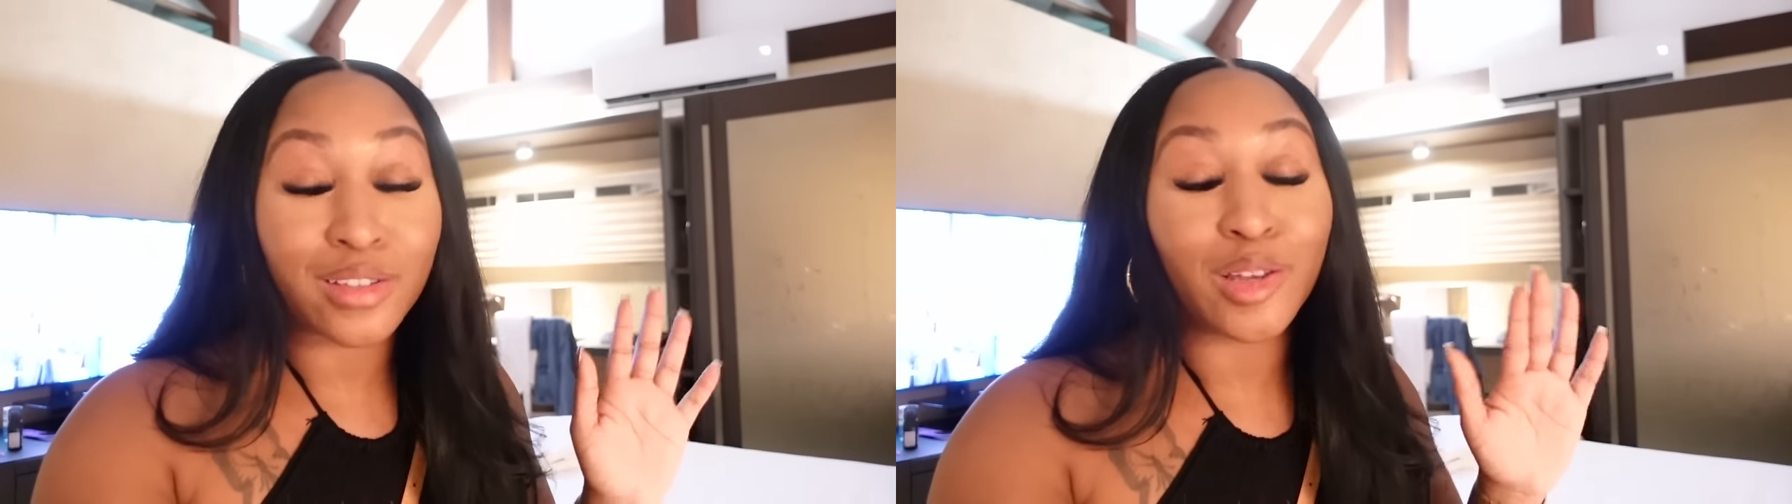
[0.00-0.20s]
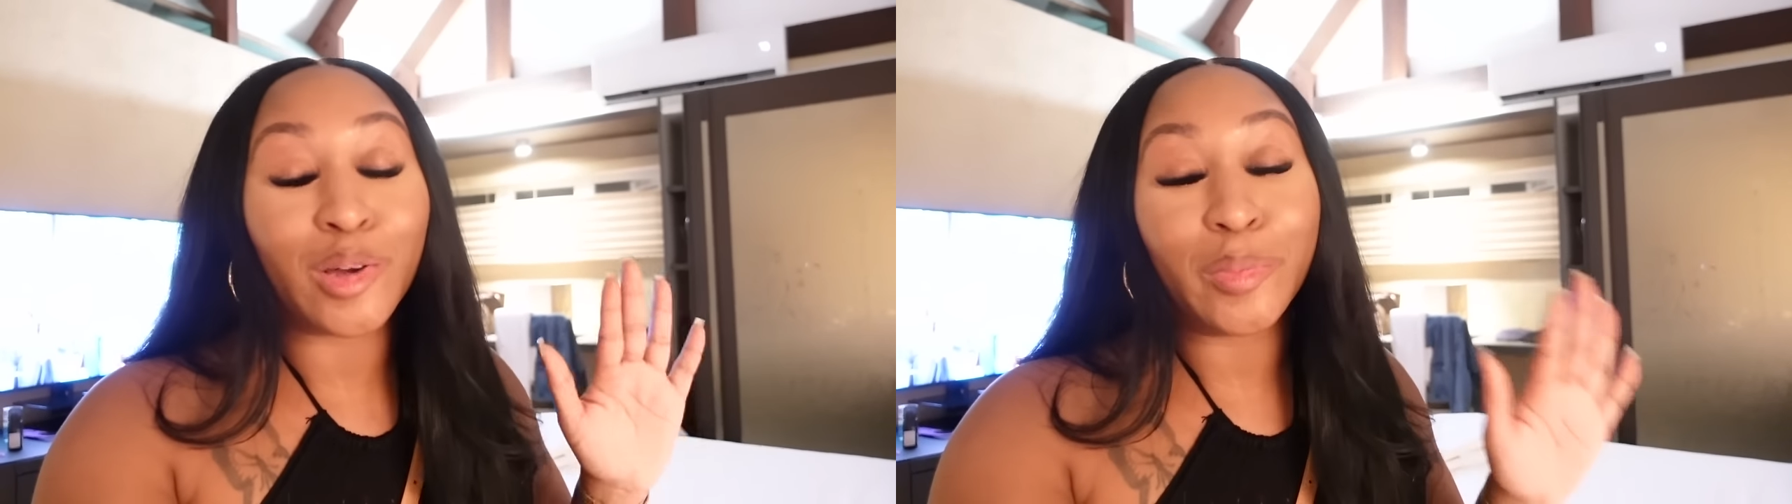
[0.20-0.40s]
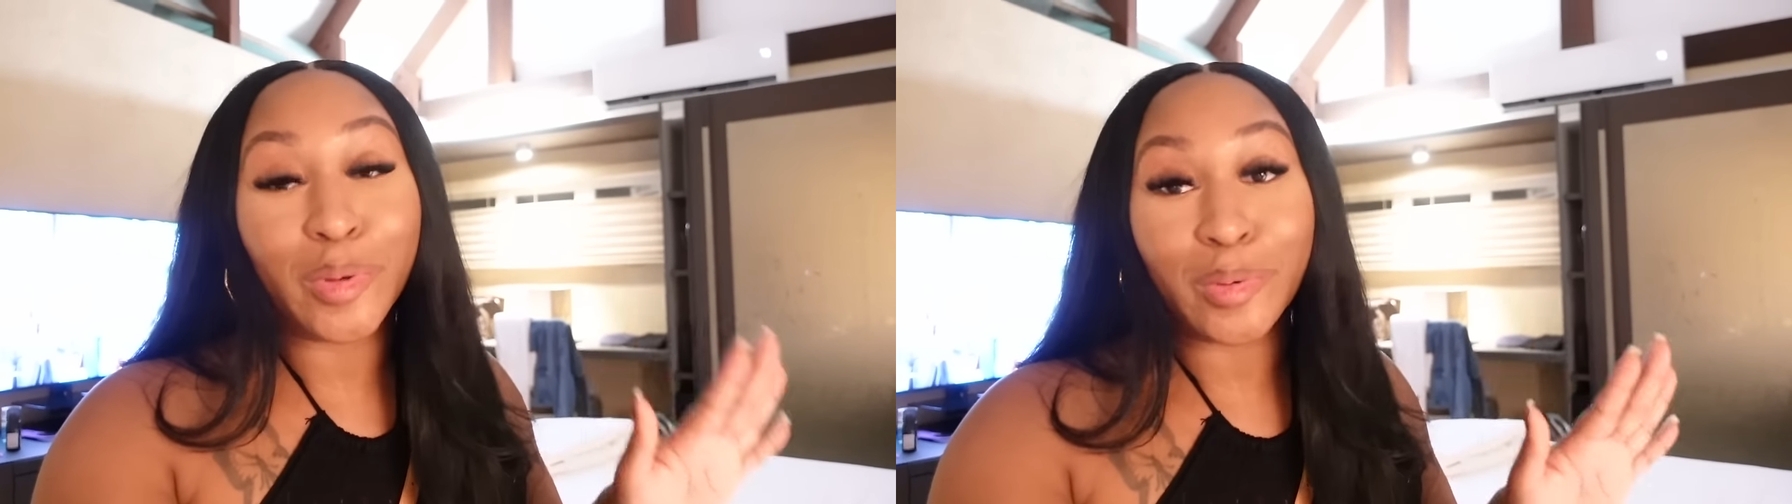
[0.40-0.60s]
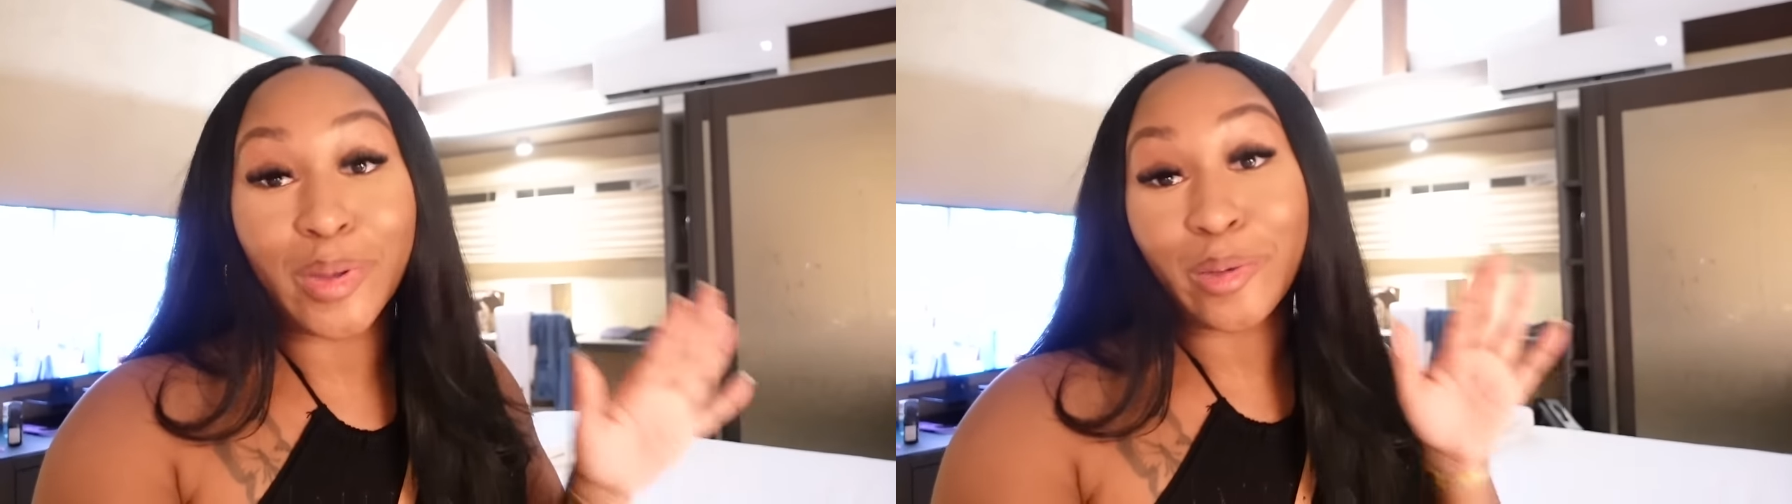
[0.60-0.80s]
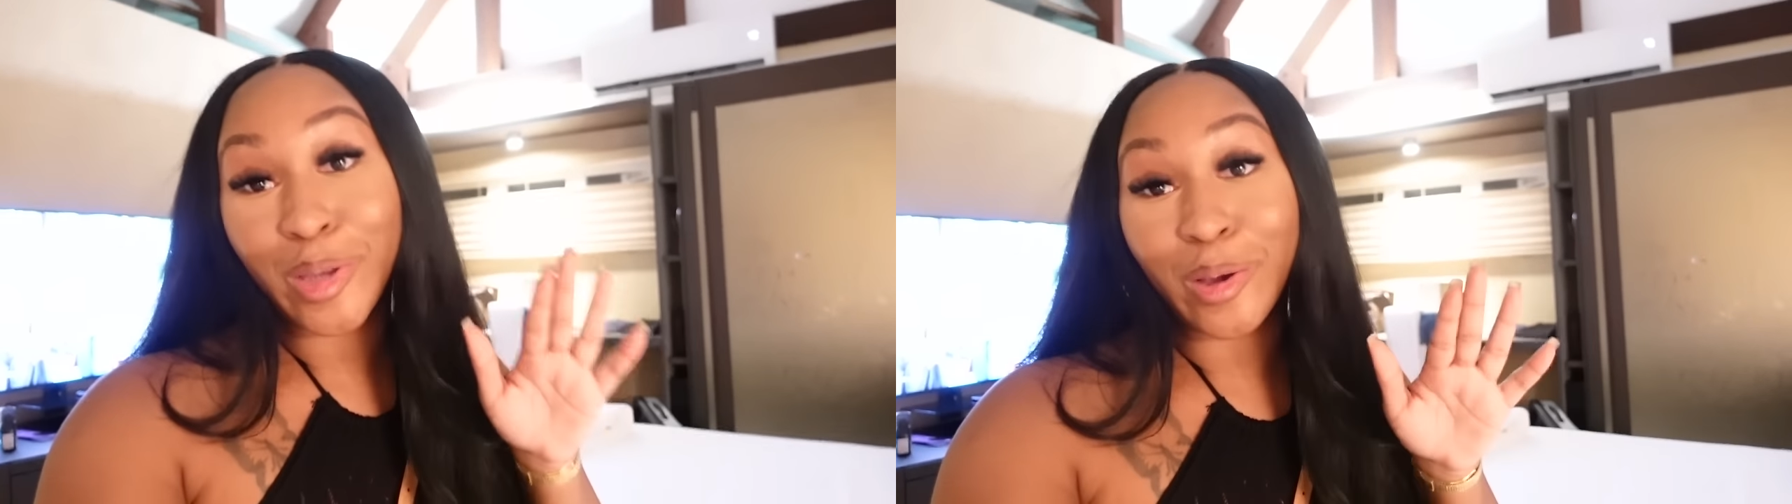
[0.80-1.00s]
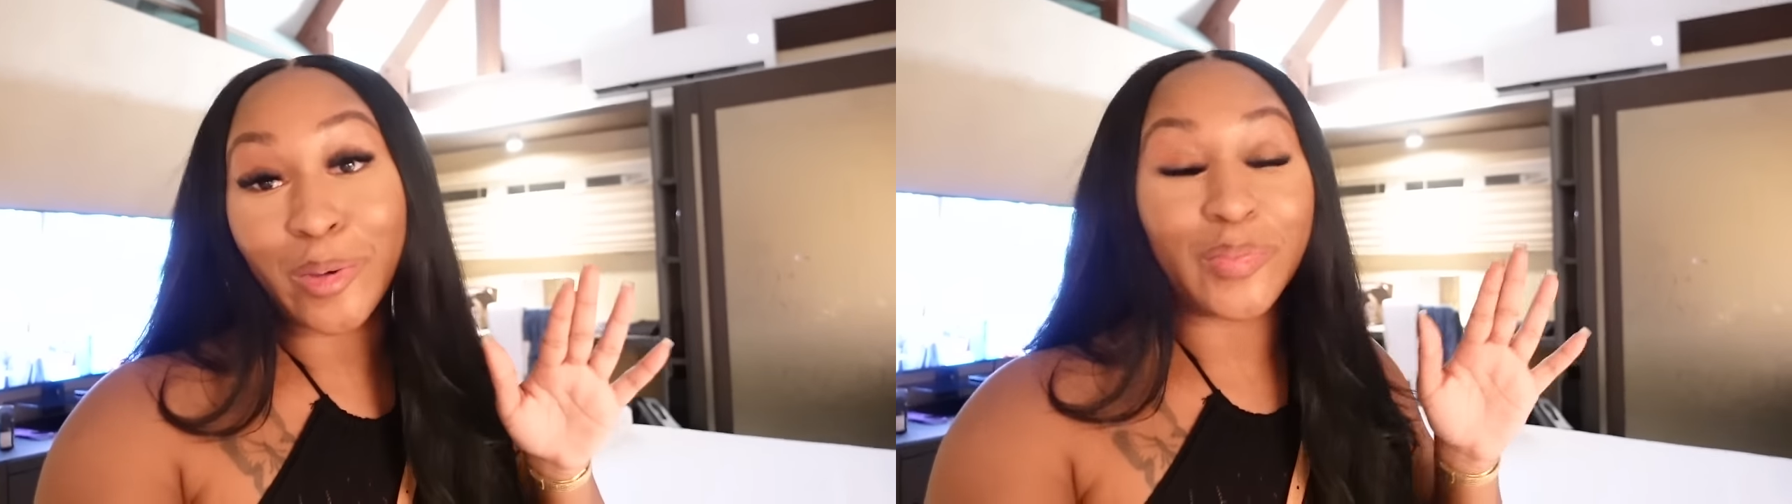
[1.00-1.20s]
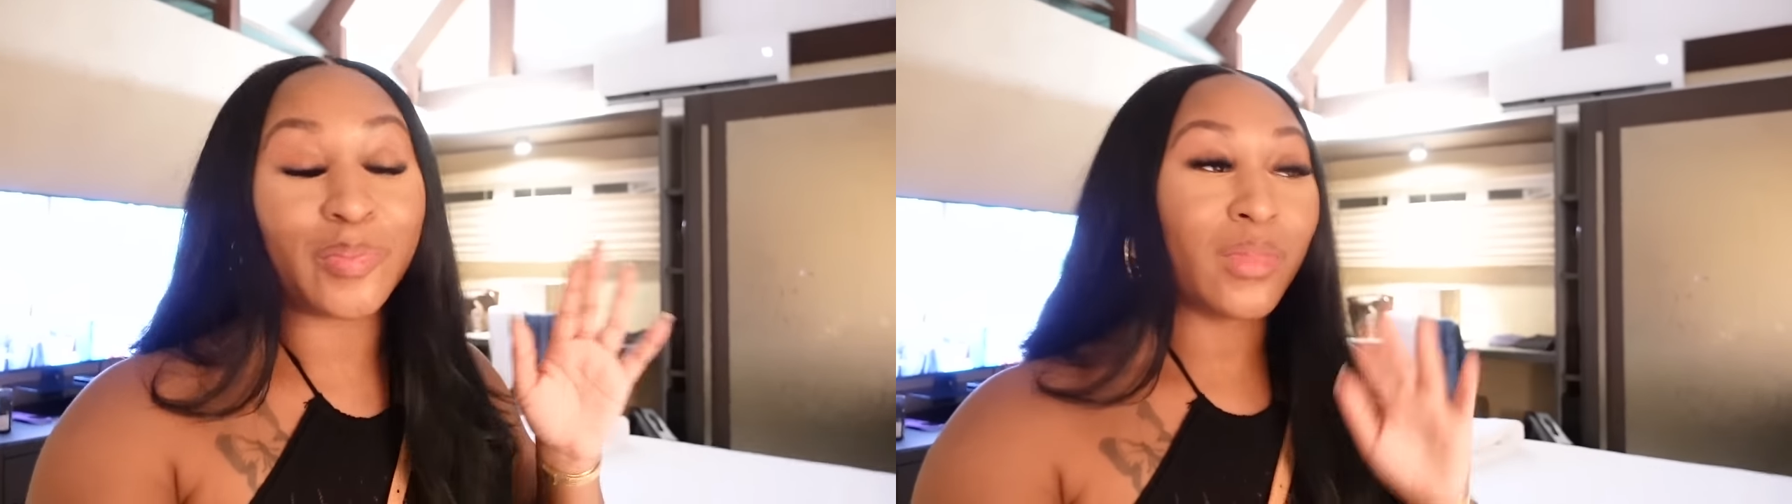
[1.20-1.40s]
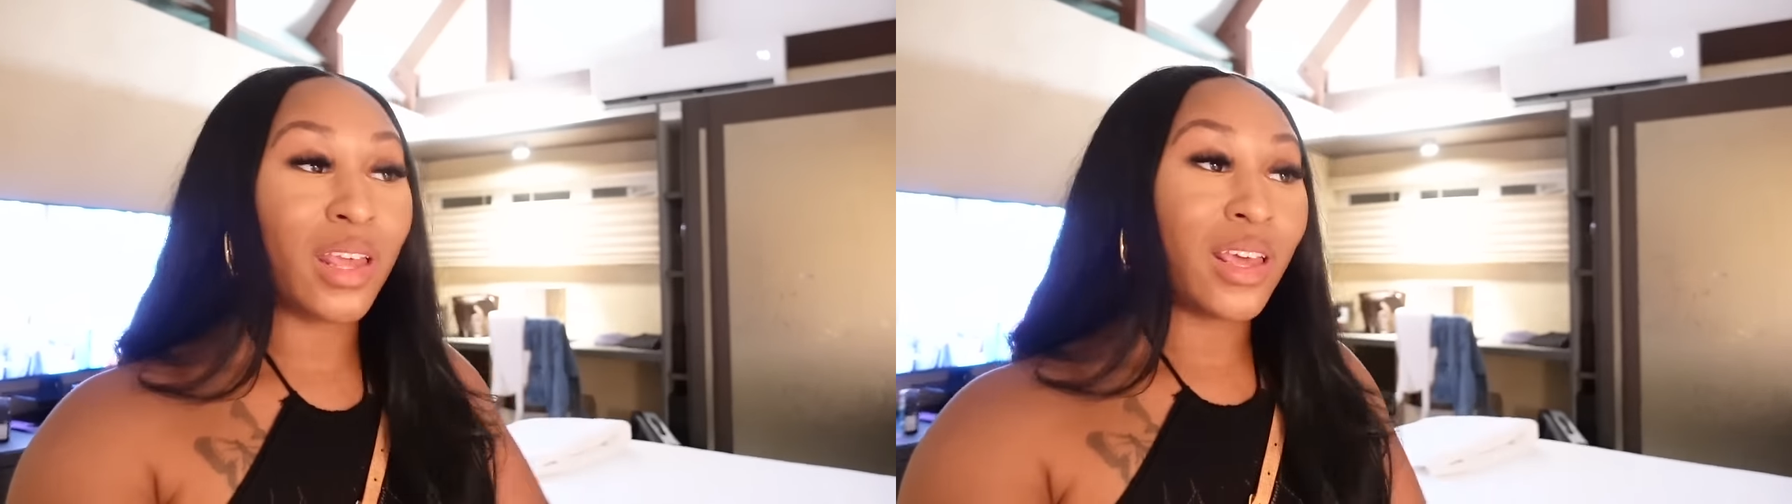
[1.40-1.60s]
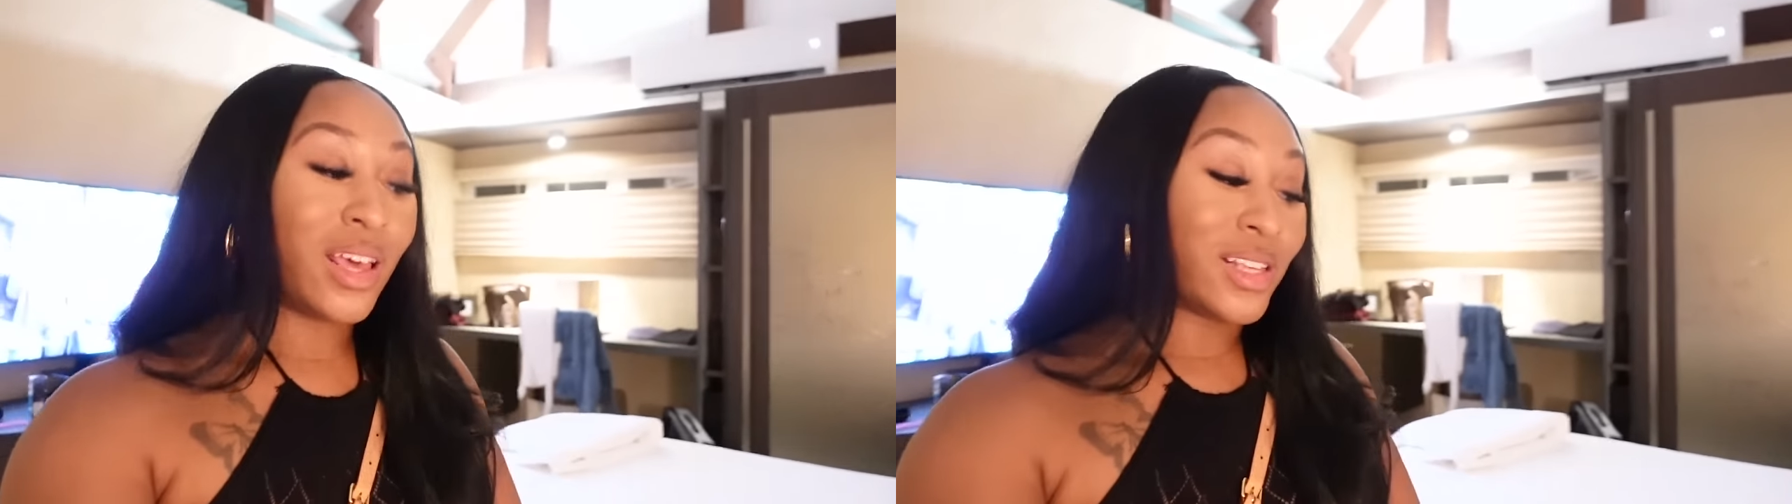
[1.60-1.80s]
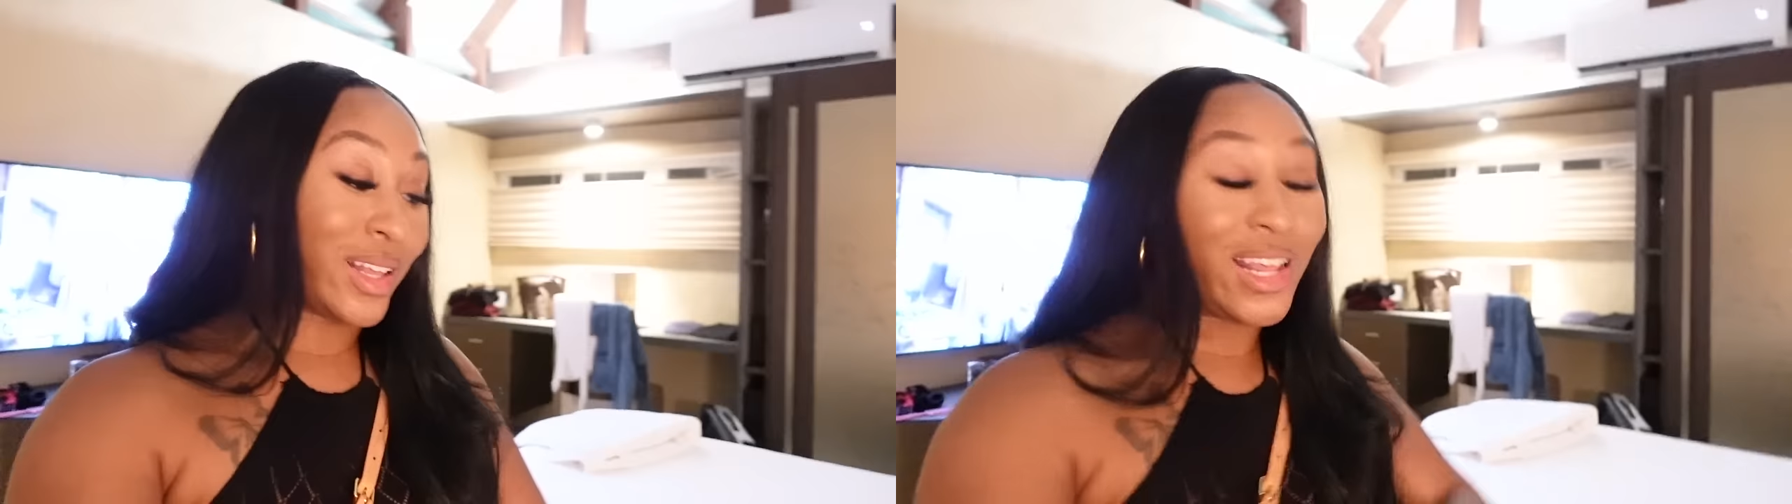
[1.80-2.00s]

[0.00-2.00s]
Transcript: So boom, here we go. So